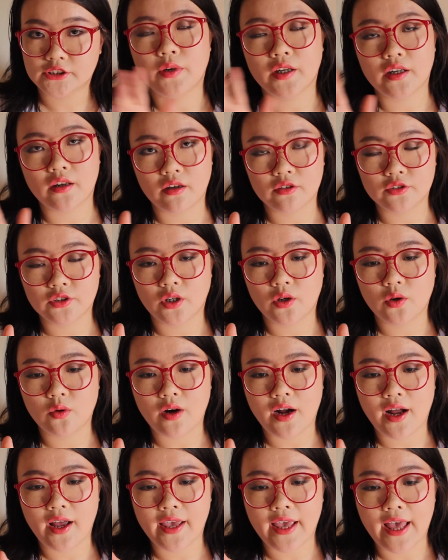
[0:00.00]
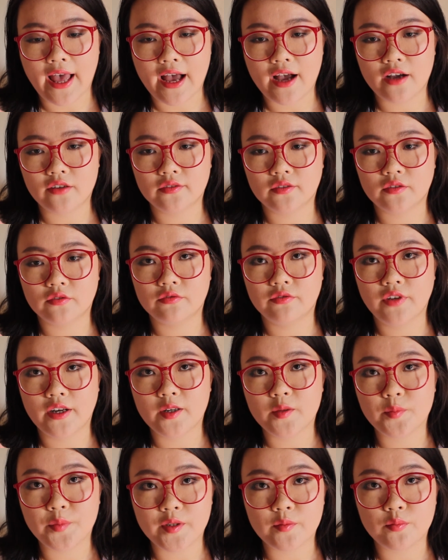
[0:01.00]
But although I have
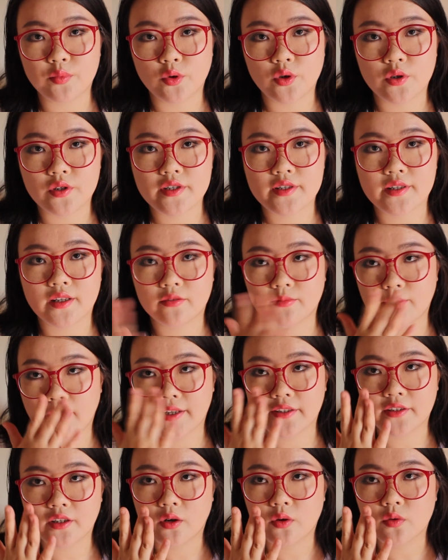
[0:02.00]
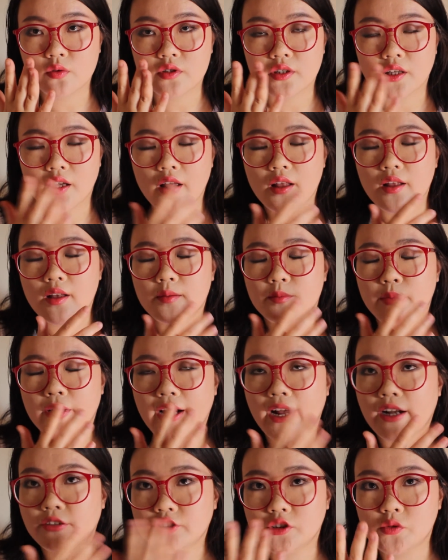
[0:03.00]
very big pores on my nose, but
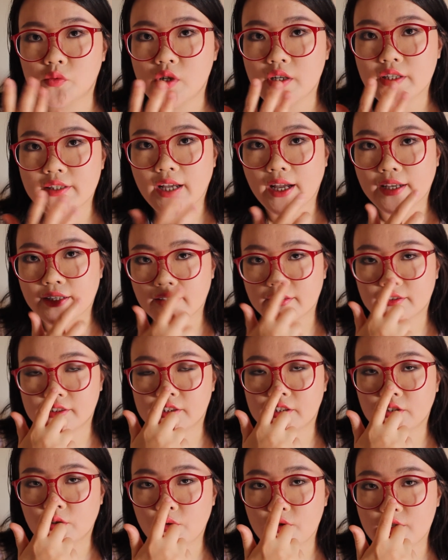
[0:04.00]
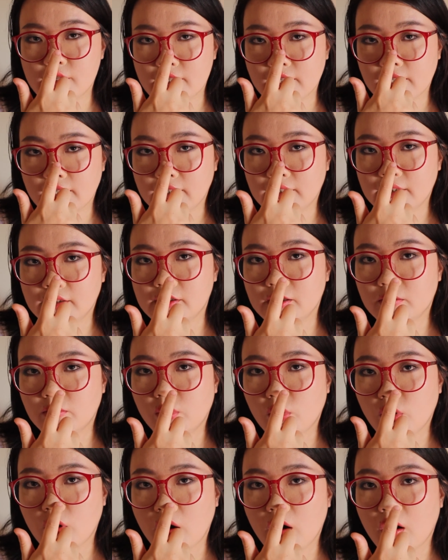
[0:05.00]
afterwards I can still see the
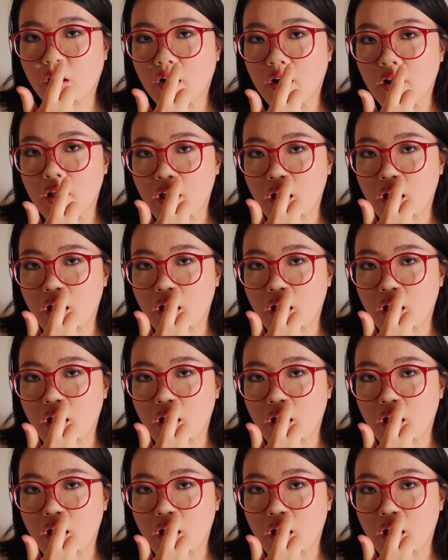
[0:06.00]
pore